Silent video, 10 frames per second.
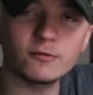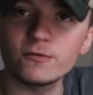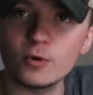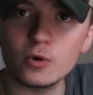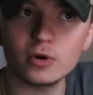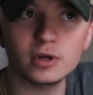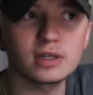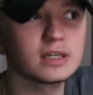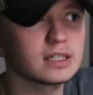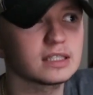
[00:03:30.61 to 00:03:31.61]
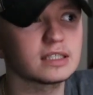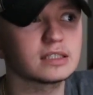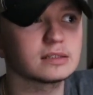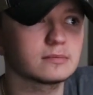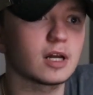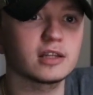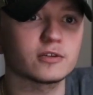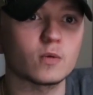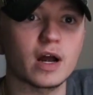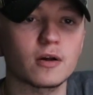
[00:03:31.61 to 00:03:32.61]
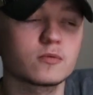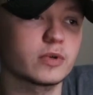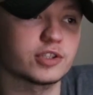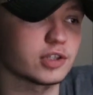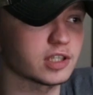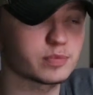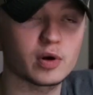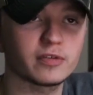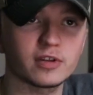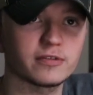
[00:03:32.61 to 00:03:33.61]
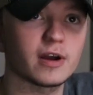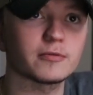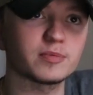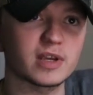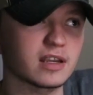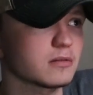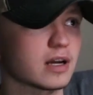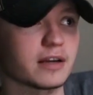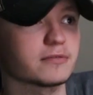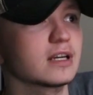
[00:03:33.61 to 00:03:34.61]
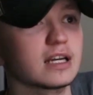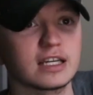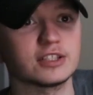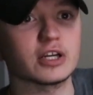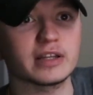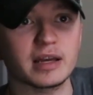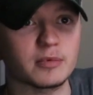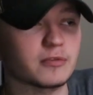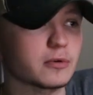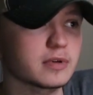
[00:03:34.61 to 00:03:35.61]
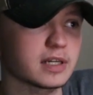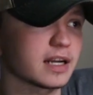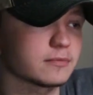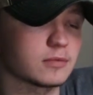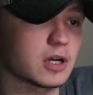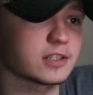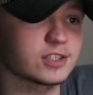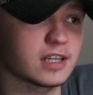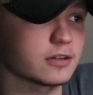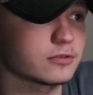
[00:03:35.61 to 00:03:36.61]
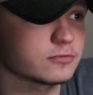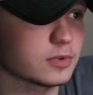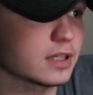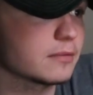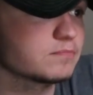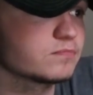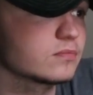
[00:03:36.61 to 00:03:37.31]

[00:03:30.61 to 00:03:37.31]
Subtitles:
for a little while, which it's perfectly fine with me. I've done that before, and I honestly don't really